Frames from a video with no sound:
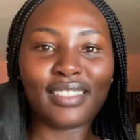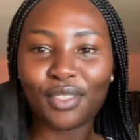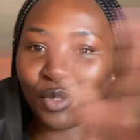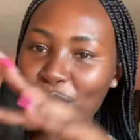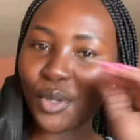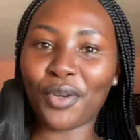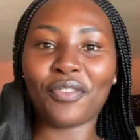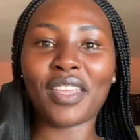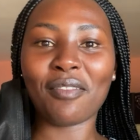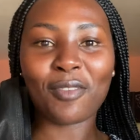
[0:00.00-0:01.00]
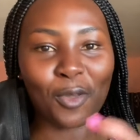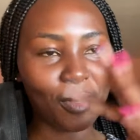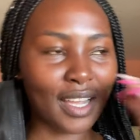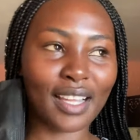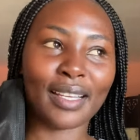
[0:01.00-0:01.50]
sort of give you
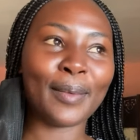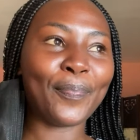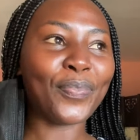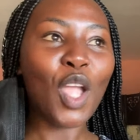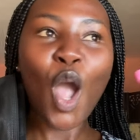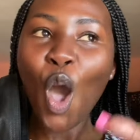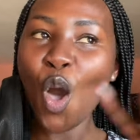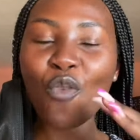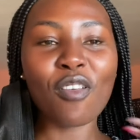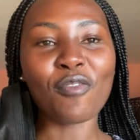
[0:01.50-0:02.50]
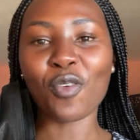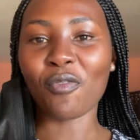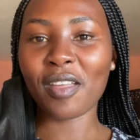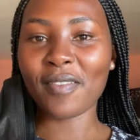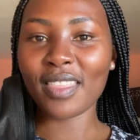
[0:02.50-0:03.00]
like a overview of
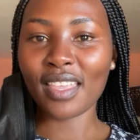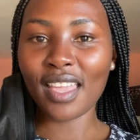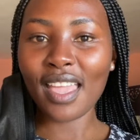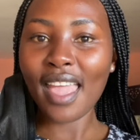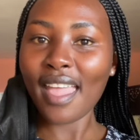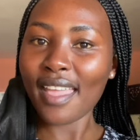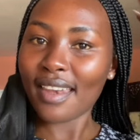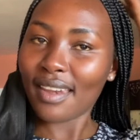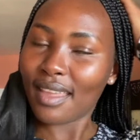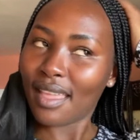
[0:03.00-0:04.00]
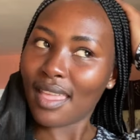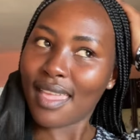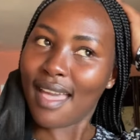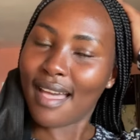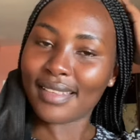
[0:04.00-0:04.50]
everything, and
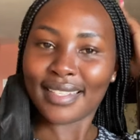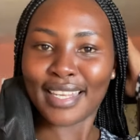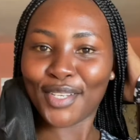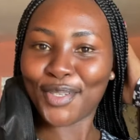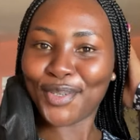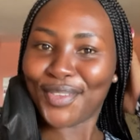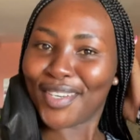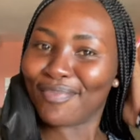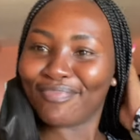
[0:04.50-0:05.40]
yeah, stay tuned.